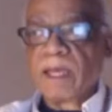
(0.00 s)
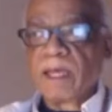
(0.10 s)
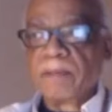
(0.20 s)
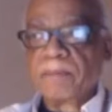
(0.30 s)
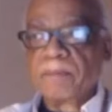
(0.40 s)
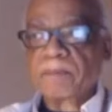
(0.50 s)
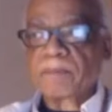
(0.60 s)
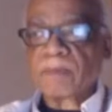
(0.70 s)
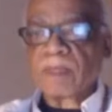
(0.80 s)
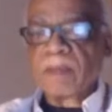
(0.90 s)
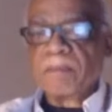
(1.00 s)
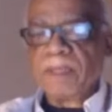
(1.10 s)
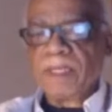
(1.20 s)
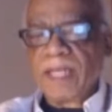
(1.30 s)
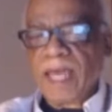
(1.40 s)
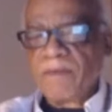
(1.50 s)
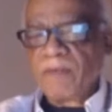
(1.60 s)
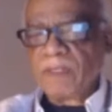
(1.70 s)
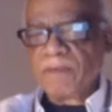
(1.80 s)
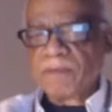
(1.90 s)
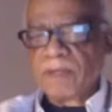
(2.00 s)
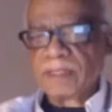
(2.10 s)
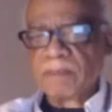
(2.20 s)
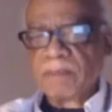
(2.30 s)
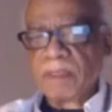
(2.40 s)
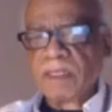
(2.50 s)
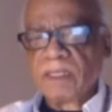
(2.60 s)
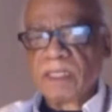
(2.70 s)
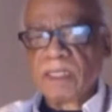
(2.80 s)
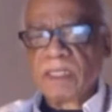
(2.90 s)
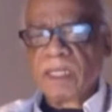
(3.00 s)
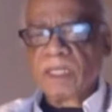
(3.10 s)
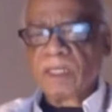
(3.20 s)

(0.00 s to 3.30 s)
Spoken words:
Having the flexibility